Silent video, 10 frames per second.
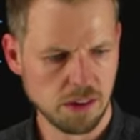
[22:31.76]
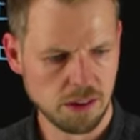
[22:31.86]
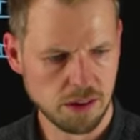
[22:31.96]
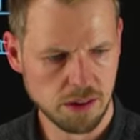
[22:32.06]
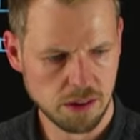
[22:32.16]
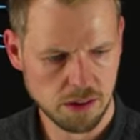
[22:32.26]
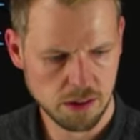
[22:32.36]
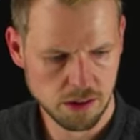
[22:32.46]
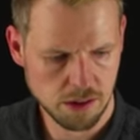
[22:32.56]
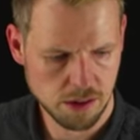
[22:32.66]
is
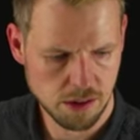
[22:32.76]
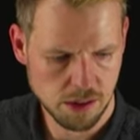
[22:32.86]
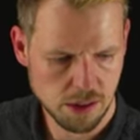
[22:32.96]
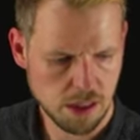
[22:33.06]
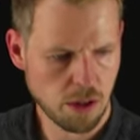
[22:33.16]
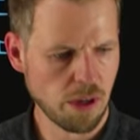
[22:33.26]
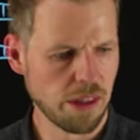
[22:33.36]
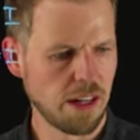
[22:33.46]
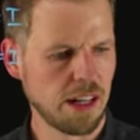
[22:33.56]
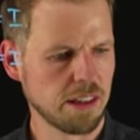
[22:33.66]
a
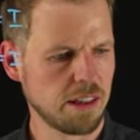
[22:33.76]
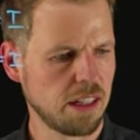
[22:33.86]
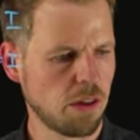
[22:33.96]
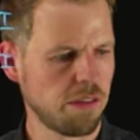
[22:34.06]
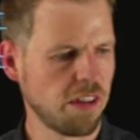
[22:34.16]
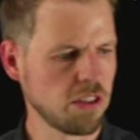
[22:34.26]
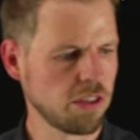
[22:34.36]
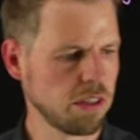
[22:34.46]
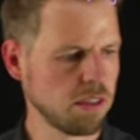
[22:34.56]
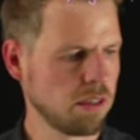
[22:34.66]
rather lengthy derivation,